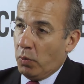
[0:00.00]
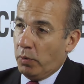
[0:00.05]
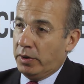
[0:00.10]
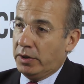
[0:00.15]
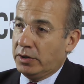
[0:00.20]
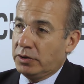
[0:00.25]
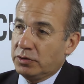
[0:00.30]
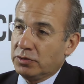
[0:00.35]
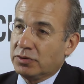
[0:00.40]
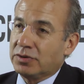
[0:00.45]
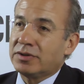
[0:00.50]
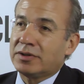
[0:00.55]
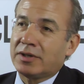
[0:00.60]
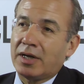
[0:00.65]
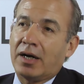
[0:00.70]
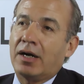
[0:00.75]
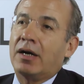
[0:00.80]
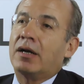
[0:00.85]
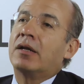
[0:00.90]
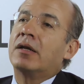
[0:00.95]
need to
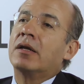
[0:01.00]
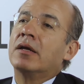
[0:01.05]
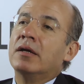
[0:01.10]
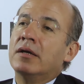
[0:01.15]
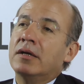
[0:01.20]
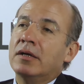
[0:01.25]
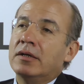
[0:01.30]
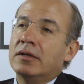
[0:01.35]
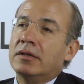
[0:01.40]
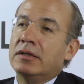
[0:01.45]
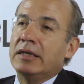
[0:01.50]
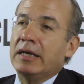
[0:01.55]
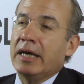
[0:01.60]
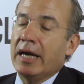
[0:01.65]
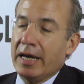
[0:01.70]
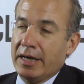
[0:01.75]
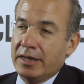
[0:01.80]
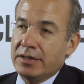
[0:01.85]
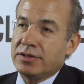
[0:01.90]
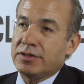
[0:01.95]
start the
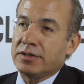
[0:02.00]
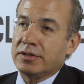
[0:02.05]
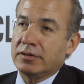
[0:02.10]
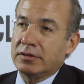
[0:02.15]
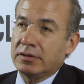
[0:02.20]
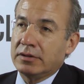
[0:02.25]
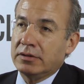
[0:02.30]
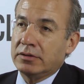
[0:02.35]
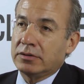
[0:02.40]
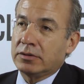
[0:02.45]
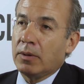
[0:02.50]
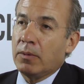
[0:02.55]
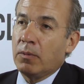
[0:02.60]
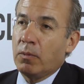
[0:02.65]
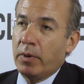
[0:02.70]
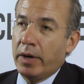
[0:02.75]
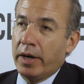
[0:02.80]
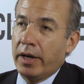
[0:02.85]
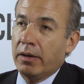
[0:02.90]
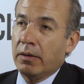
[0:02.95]
engine in some
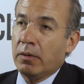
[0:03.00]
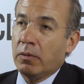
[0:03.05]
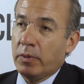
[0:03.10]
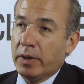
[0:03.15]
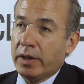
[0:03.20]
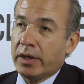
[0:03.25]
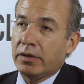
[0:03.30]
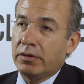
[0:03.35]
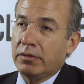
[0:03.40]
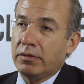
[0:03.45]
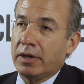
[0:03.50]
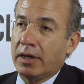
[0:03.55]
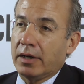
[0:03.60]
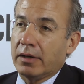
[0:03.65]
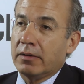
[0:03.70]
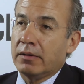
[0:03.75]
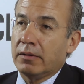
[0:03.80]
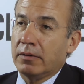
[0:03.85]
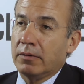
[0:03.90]
way, and we can do that.